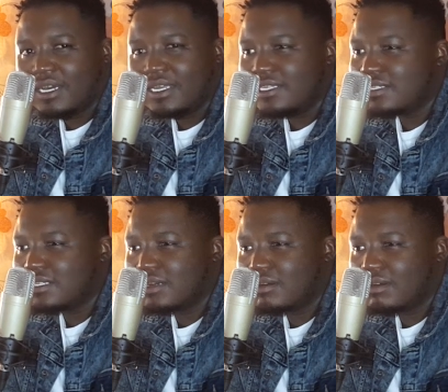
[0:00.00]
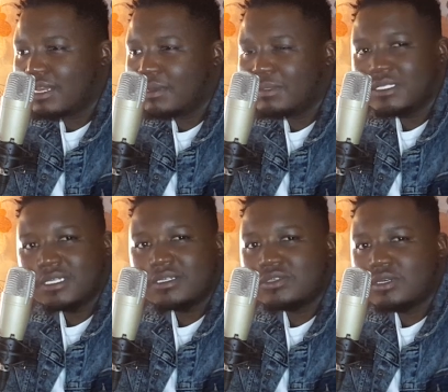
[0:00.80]
Instagram,
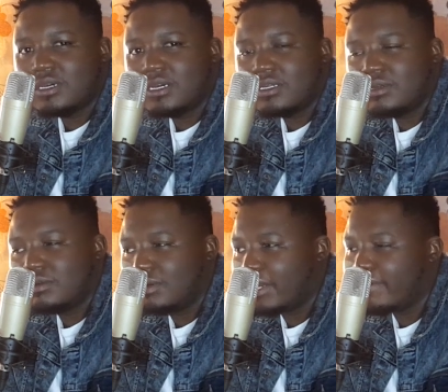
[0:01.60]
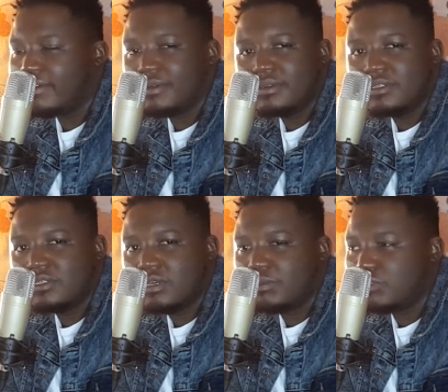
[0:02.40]
TikTok, whatever. So
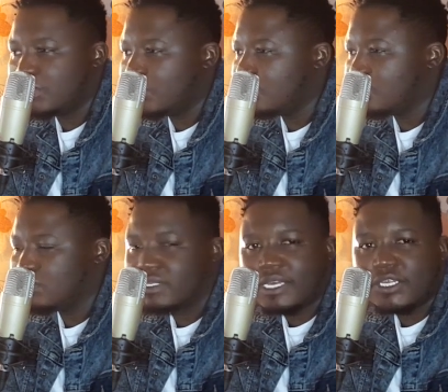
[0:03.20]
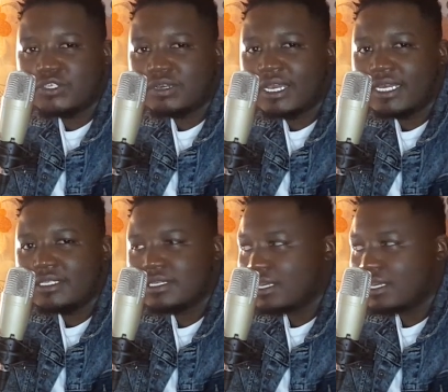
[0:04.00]
I'm trying to get you guys.